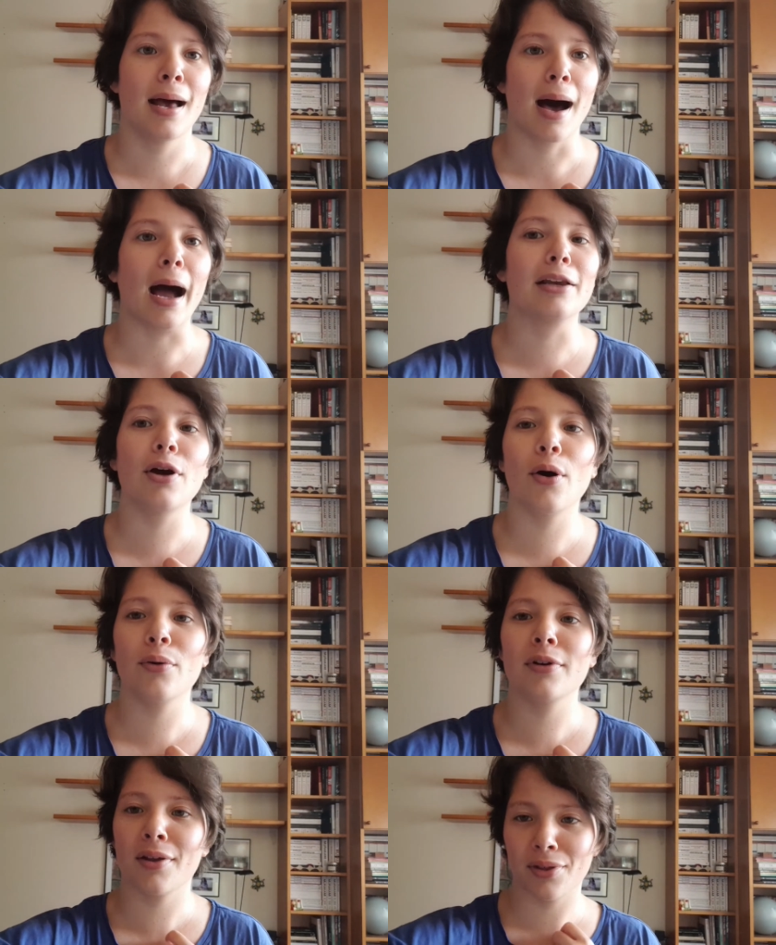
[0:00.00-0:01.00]
I know,
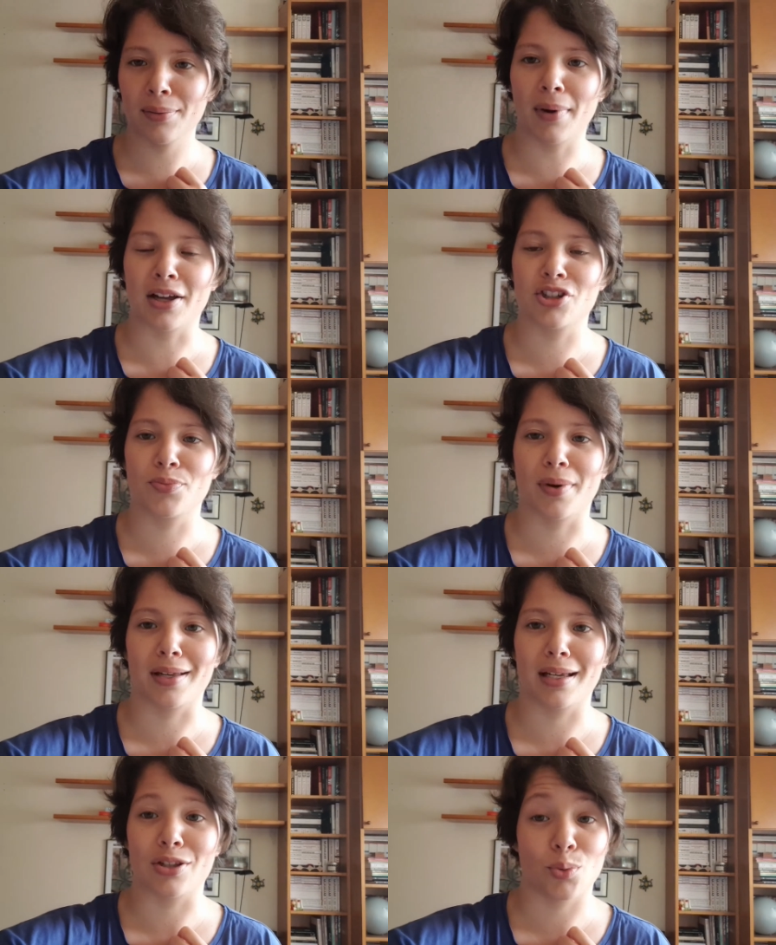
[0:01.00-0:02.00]
nothing much,
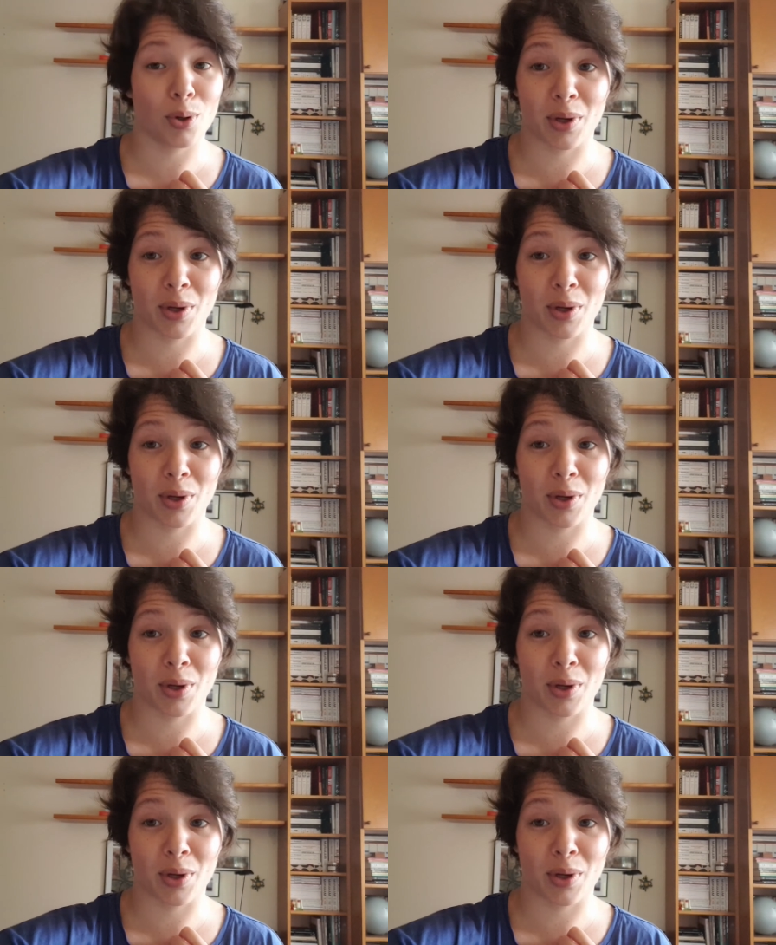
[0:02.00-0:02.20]
but it's what we